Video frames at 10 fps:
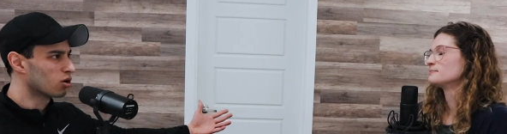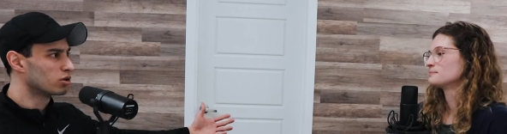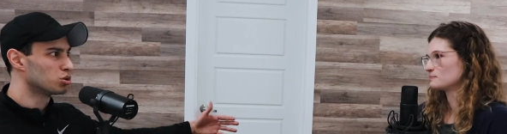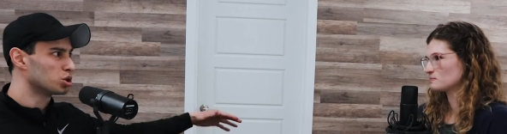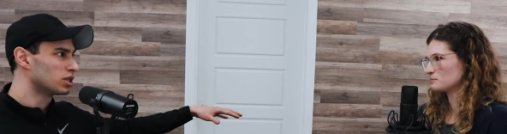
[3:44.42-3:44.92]
Speaker 1: mm. oh
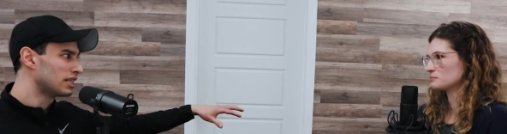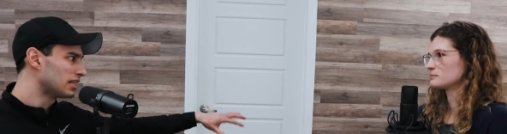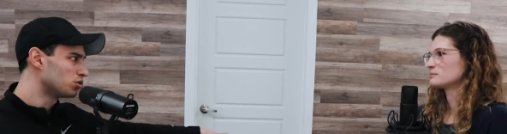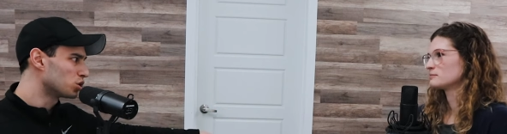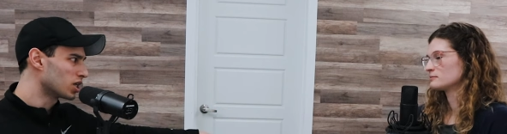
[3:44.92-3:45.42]
you should
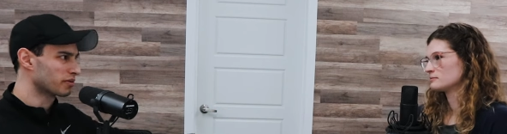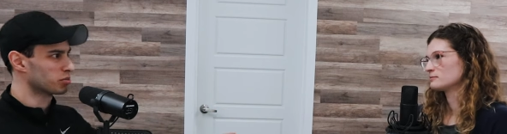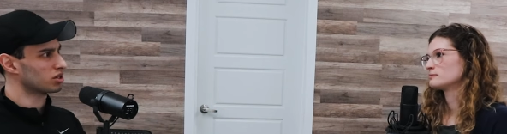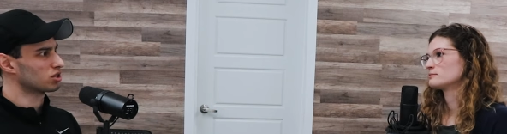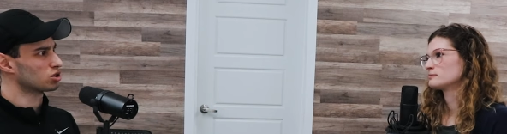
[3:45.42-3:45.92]
you should never
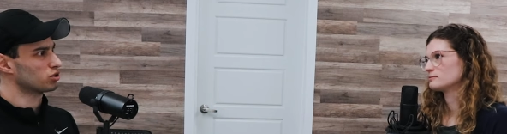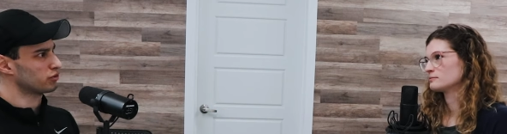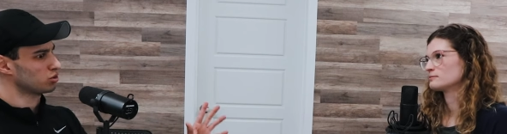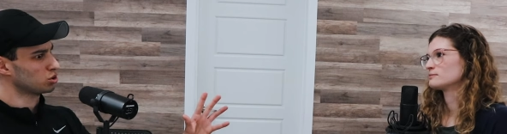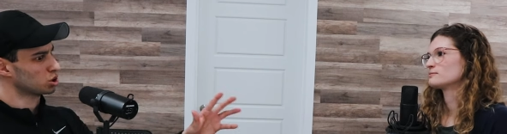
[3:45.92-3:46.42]
put this in your
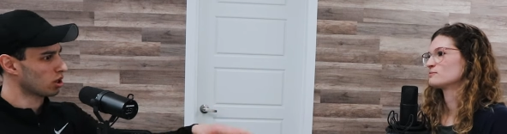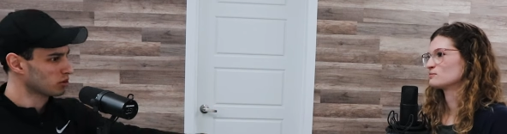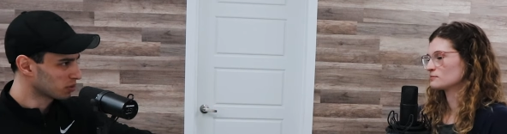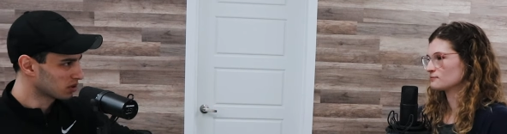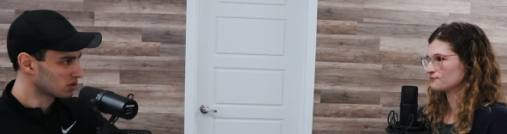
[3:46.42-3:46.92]
food. You should
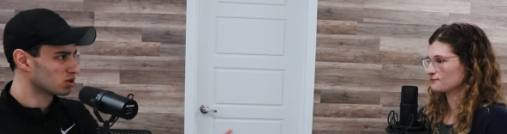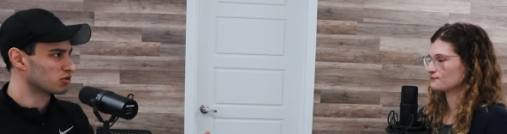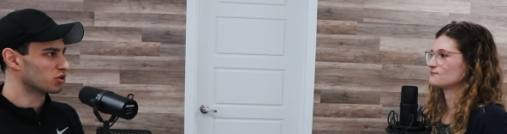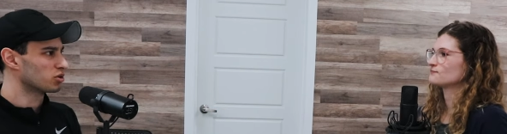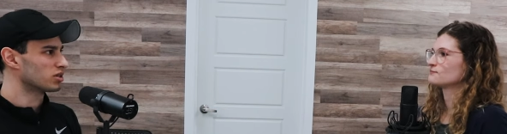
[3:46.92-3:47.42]
always put this in your
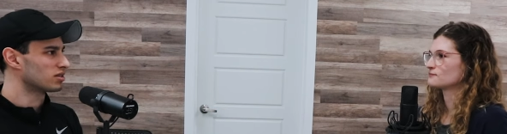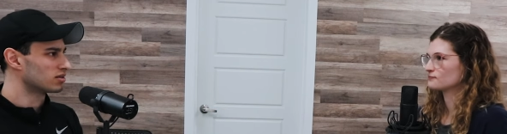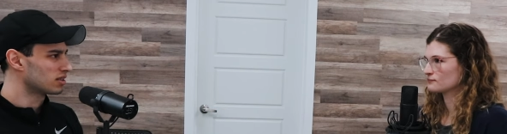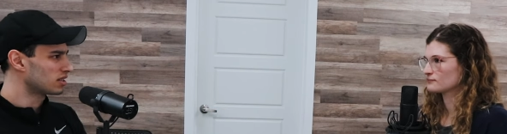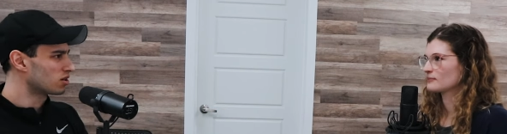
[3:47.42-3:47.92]
mm. food. And
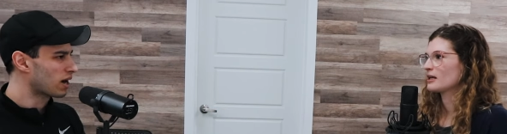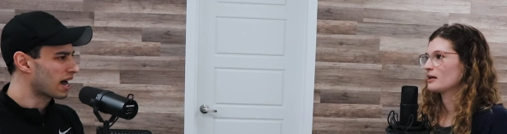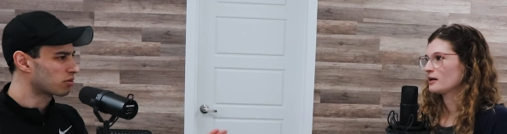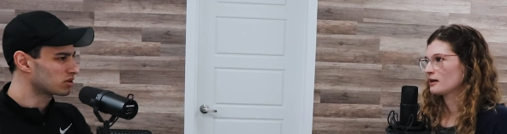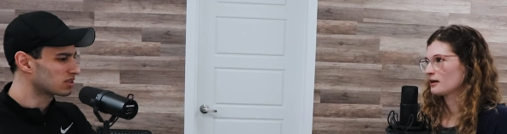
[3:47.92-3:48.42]
you know
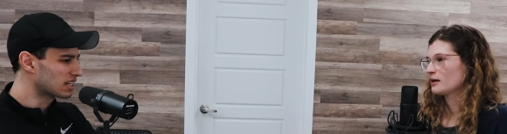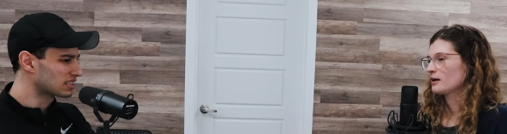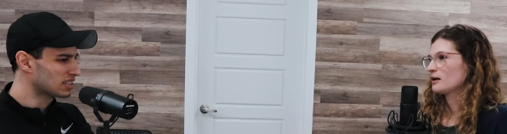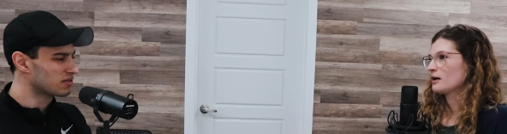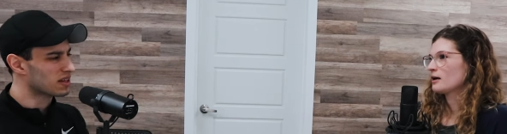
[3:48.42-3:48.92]
how is has
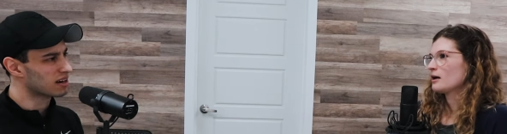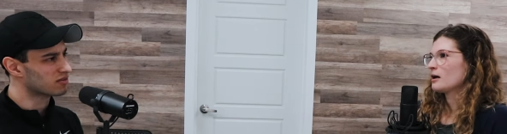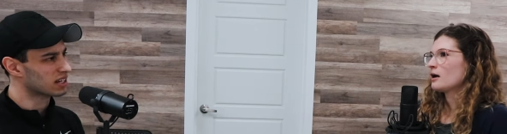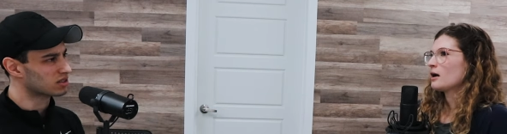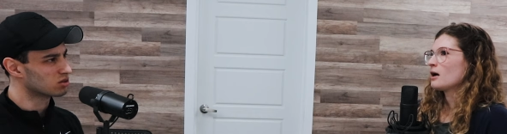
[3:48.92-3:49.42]
any of that
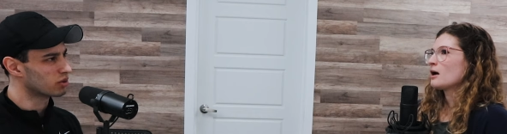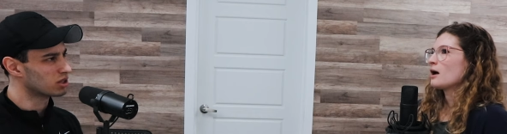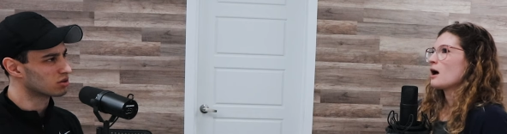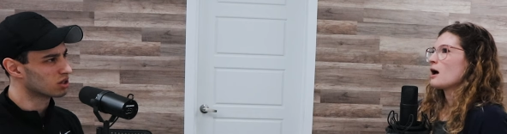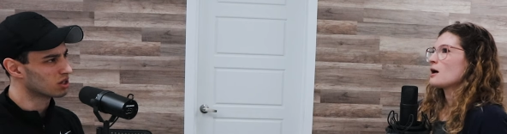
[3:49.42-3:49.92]
affected the way
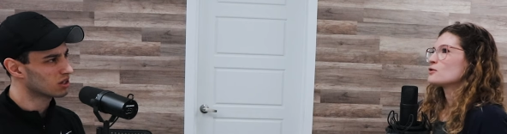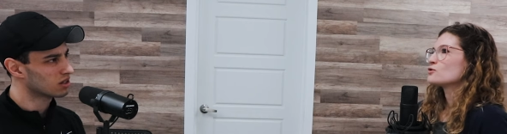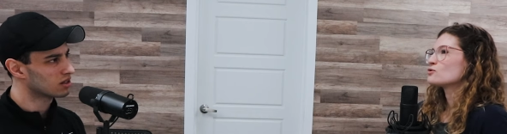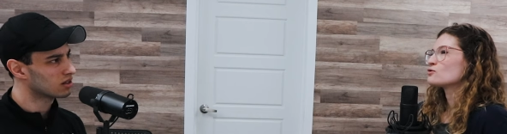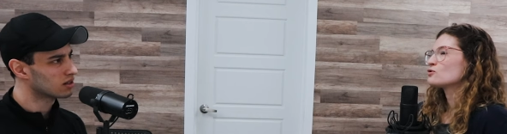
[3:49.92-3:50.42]
you cook?
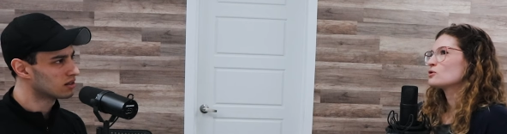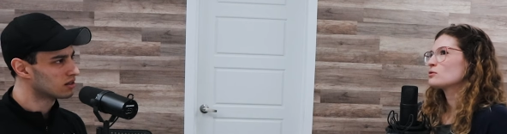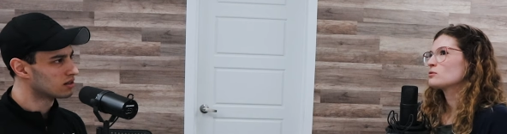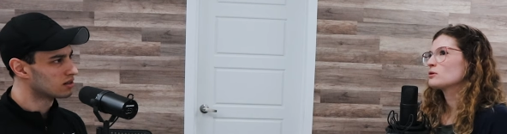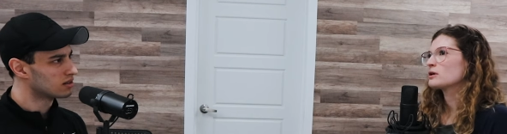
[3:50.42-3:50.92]

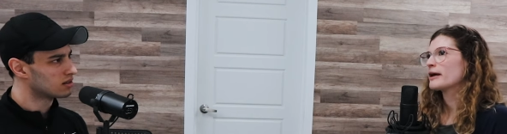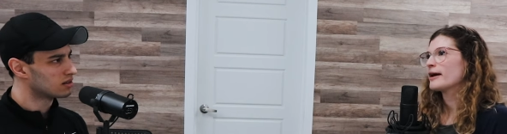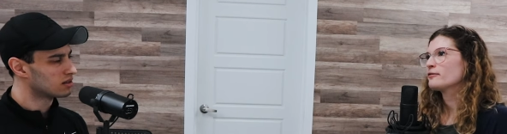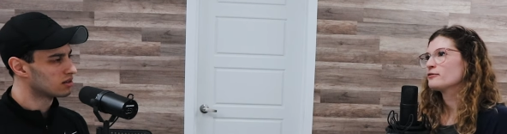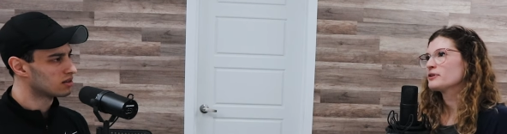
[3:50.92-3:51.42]
Speaker 2: So
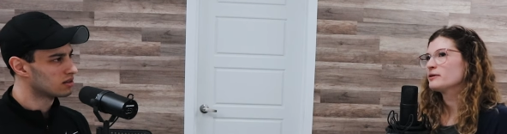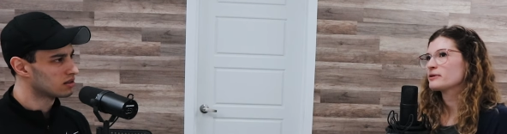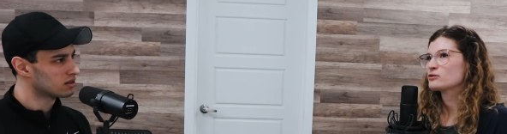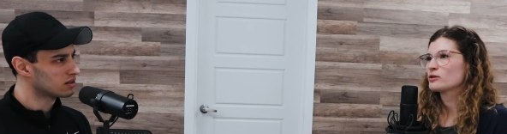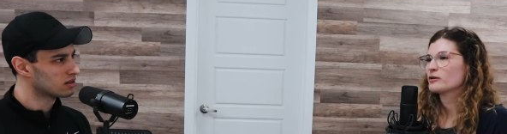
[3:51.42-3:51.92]
every
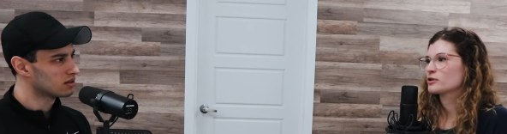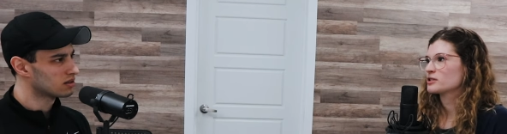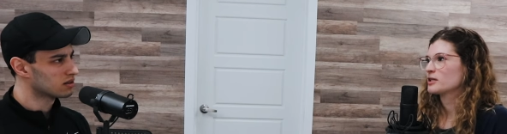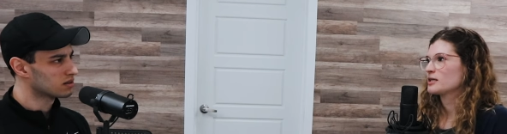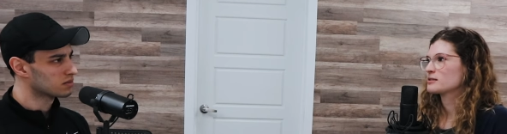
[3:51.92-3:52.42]
restaurant I've worked
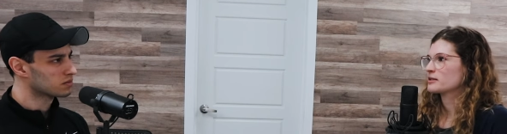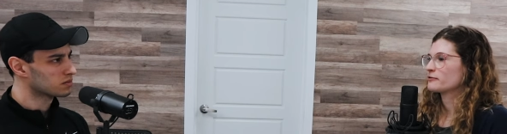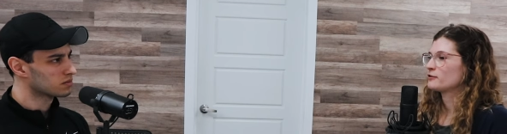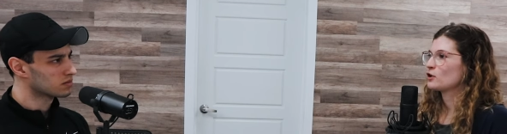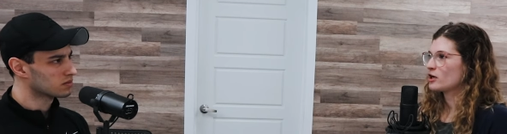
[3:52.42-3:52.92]
in has like a
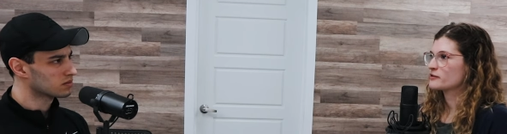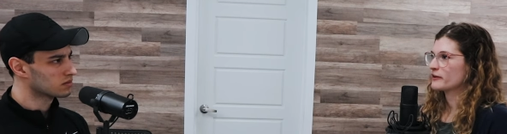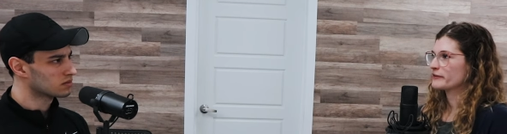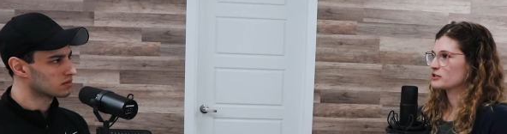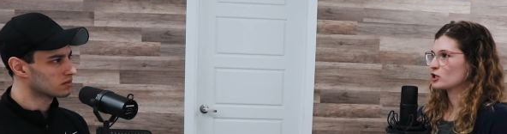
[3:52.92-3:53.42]
philosophy
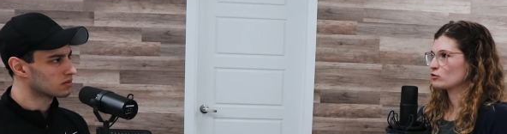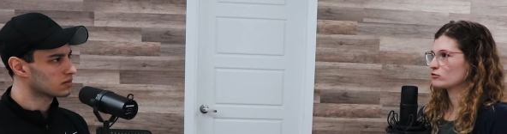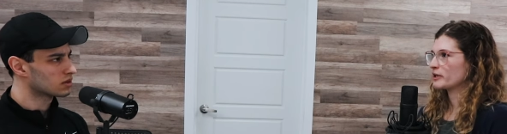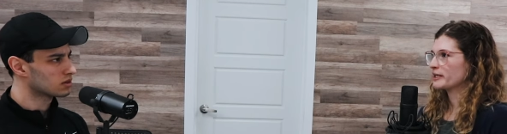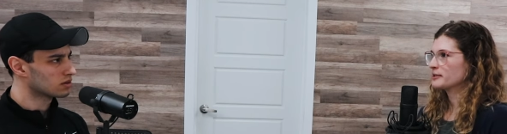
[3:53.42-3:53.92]
of its own,
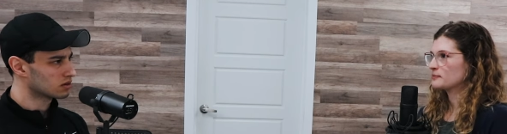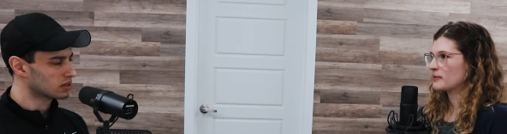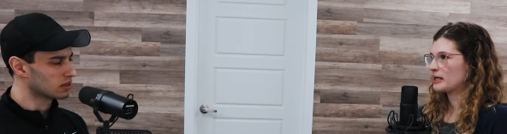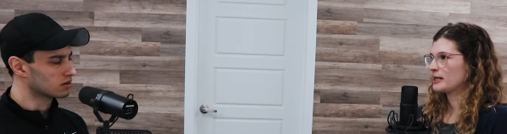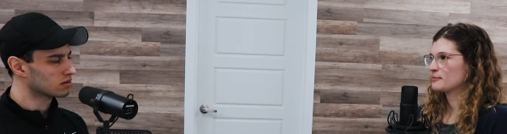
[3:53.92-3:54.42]
right?
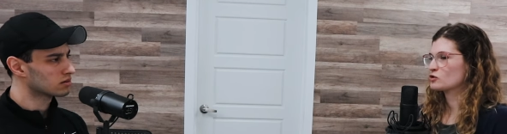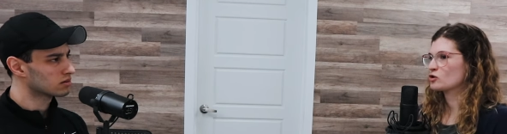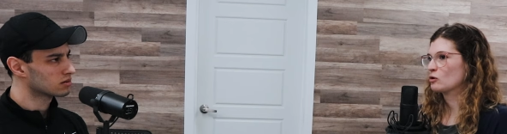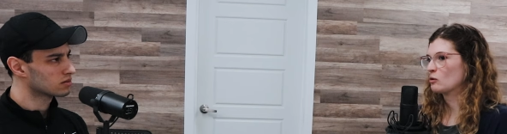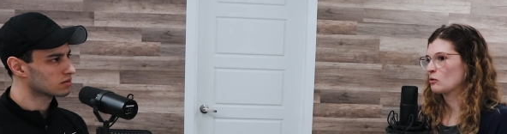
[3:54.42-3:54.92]
Okay. Um,
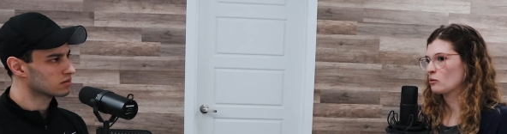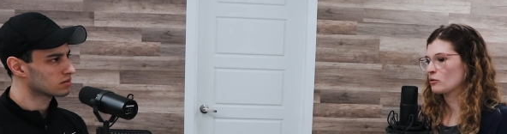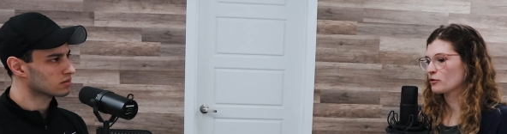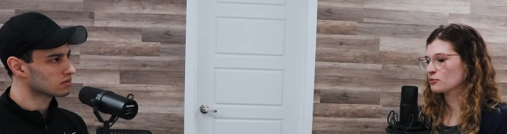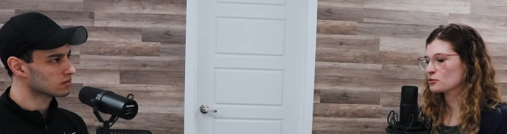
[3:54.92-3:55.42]
so
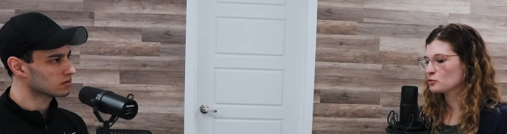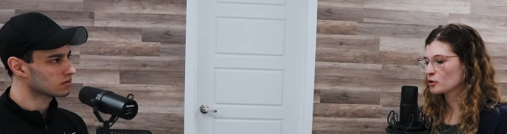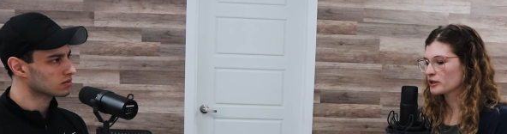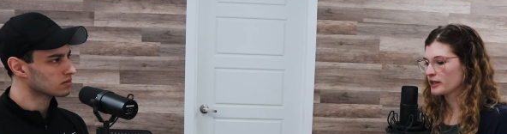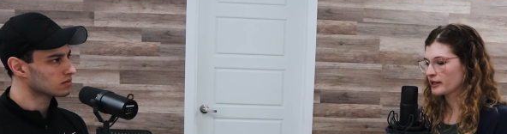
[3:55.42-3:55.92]
through
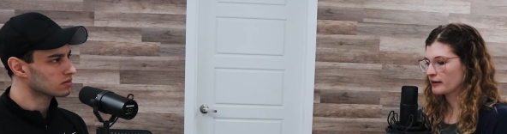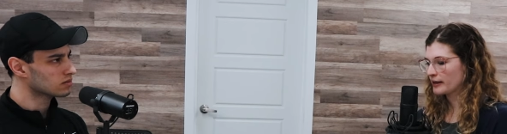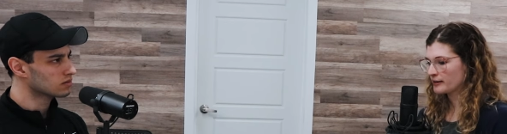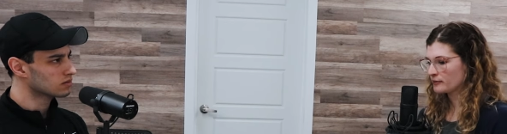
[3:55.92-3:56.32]
working